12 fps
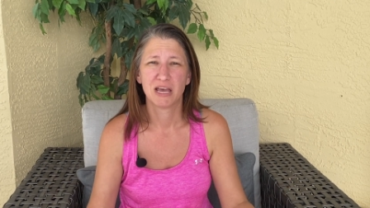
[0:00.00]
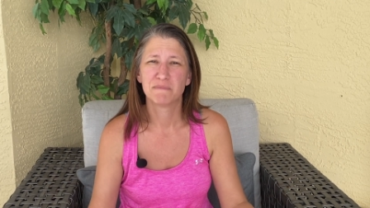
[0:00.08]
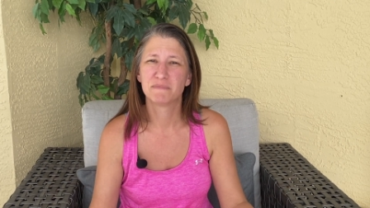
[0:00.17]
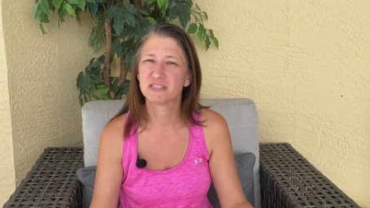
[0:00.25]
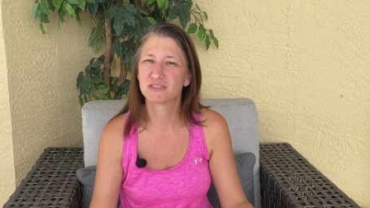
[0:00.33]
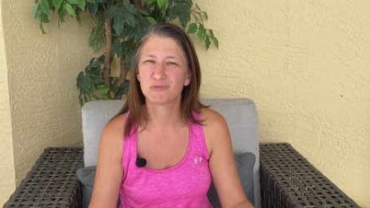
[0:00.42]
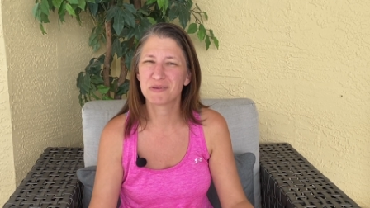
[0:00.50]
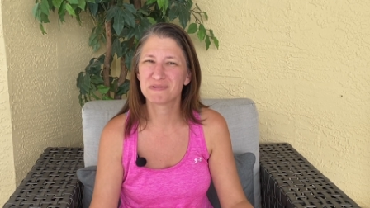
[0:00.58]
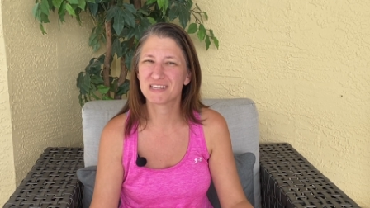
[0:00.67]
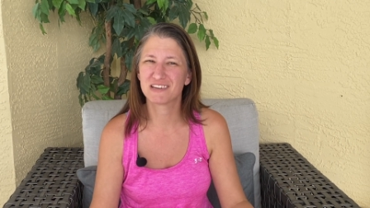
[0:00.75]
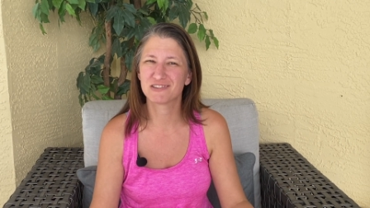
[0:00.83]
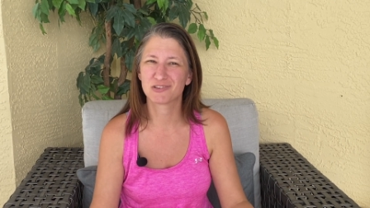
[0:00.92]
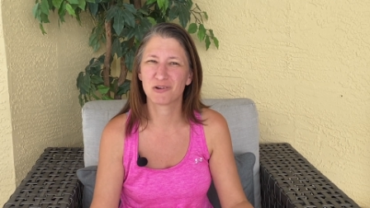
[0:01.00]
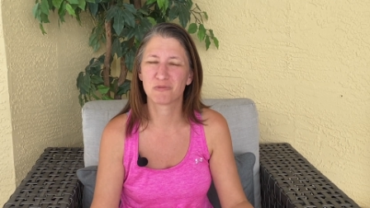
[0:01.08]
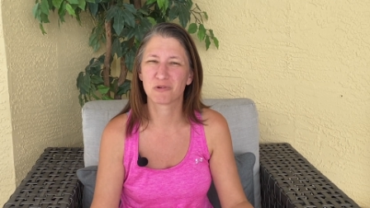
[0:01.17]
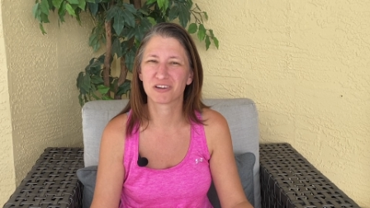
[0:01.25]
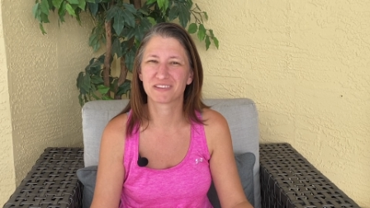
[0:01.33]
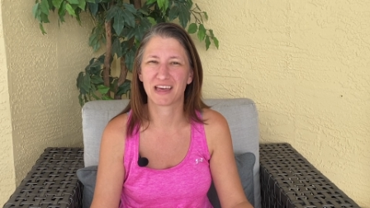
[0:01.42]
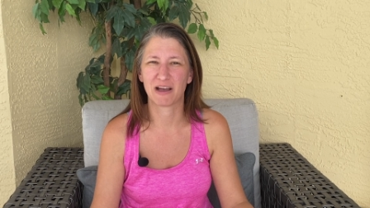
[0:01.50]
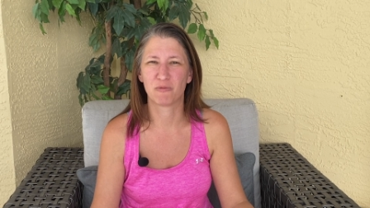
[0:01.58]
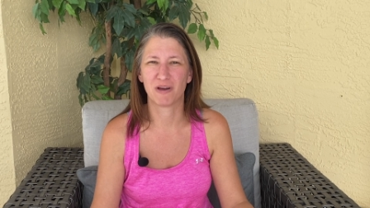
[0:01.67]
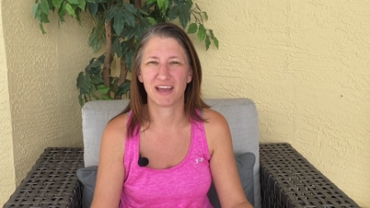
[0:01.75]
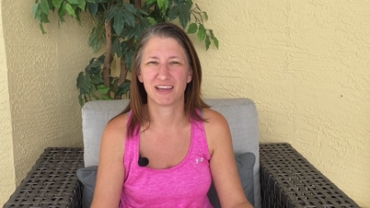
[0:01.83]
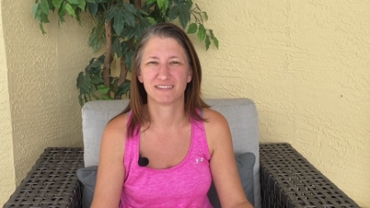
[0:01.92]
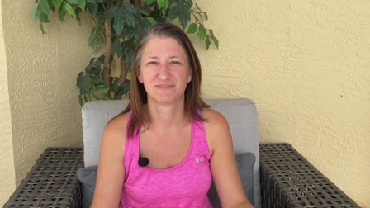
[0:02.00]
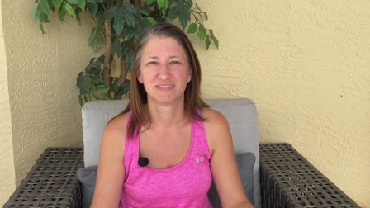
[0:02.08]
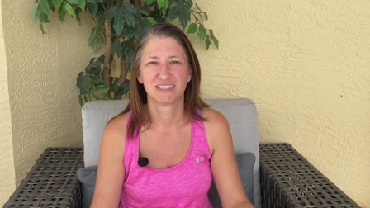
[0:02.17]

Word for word: But sweet potatoes don't work that way.